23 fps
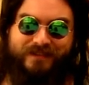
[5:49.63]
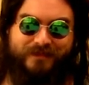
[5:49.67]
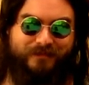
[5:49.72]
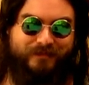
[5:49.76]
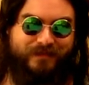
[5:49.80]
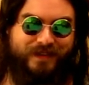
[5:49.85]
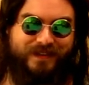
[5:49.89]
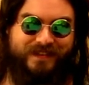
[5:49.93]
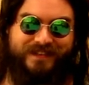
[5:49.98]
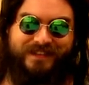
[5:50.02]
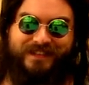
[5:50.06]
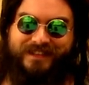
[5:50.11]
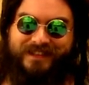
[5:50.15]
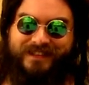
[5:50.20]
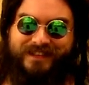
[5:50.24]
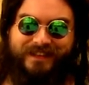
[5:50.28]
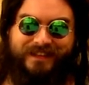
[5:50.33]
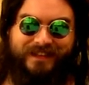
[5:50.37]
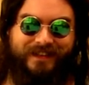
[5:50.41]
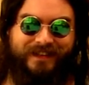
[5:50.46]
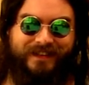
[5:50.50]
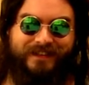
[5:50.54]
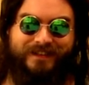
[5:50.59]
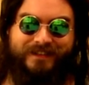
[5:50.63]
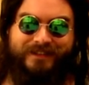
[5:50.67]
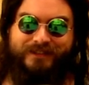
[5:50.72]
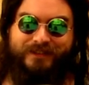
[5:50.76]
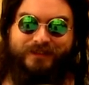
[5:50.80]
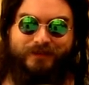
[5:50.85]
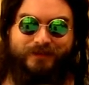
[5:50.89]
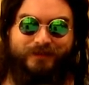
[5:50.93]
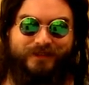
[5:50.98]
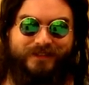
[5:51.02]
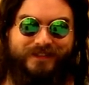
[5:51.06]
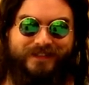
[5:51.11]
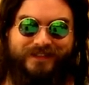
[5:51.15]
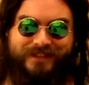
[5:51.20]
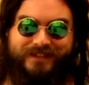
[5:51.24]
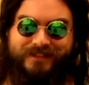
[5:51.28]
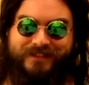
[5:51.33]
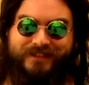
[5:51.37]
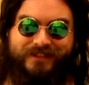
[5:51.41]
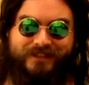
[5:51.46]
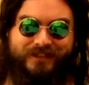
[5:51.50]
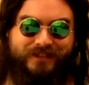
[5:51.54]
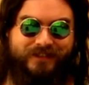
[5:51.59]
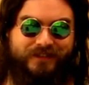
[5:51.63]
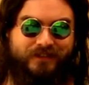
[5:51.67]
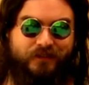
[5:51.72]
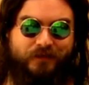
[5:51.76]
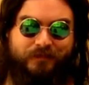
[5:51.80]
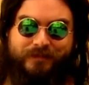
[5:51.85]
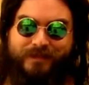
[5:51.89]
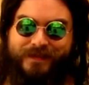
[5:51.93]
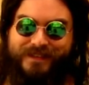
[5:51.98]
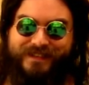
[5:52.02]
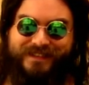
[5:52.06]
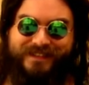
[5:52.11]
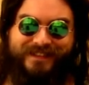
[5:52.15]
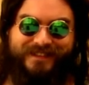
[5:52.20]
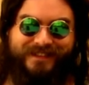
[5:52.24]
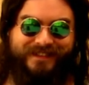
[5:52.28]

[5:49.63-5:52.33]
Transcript: numbers. So it's just stupid.